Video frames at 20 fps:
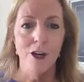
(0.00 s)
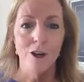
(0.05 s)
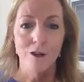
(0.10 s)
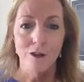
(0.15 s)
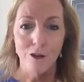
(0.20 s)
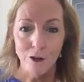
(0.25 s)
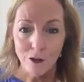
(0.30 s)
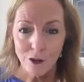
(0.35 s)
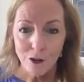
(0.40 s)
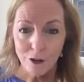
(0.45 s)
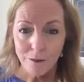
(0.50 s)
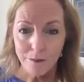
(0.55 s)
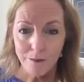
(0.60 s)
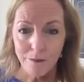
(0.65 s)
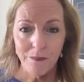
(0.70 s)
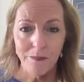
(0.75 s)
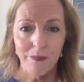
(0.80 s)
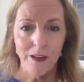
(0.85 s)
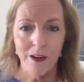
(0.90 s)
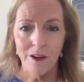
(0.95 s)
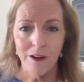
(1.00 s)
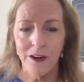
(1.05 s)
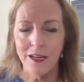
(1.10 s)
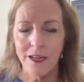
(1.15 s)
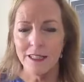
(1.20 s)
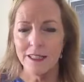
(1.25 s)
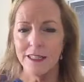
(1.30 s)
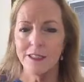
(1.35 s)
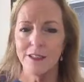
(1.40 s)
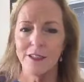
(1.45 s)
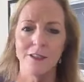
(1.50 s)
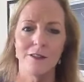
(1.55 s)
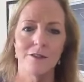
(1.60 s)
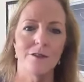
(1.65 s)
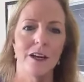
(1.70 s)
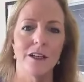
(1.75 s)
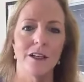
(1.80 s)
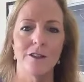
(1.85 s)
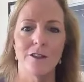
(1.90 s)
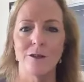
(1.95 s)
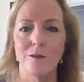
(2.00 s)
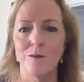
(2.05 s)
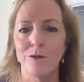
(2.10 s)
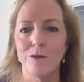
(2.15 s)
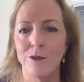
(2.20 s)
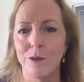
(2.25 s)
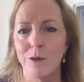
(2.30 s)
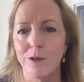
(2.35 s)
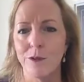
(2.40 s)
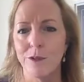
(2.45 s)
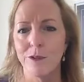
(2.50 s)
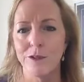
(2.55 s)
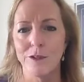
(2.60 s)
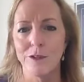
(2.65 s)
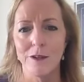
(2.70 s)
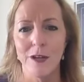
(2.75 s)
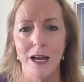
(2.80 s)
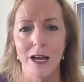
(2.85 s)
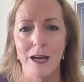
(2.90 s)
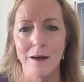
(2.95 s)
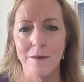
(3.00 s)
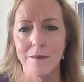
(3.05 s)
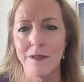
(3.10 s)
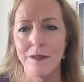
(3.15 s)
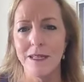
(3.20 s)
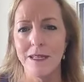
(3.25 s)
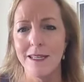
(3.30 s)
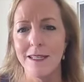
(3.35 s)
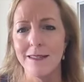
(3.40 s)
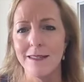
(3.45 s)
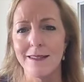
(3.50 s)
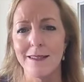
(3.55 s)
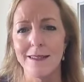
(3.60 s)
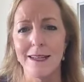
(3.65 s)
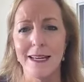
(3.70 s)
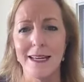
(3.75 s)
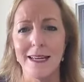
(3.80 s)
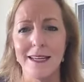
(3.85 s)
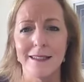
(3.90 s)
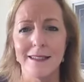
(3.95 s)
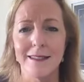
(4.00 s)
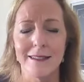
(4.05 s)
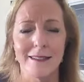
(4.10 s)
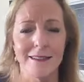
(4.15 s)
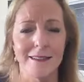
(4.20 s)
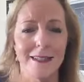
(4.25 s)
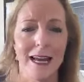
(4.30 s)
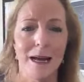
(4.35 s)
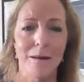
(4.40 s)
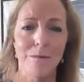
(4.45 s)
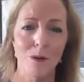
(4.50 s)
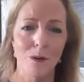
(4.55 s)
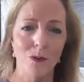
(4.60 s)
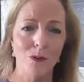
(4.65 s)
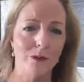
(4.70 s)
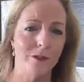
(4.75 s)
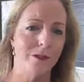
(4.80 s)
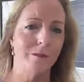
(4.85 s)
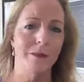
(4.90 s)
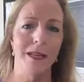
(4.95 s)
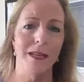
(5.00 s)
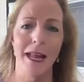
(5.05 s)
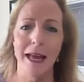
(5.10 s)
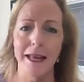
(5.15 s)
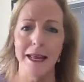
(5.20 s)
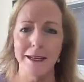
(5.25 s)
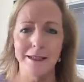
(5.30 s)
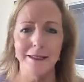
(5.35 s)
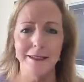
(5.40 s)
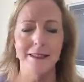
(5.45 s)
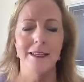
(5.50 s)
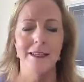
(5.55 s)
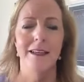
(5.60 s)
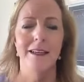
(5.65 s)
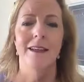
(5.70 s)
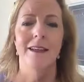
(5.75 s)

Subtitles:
Chromium. All right, this is found in brewers, yeast and eggs and apples and bananas.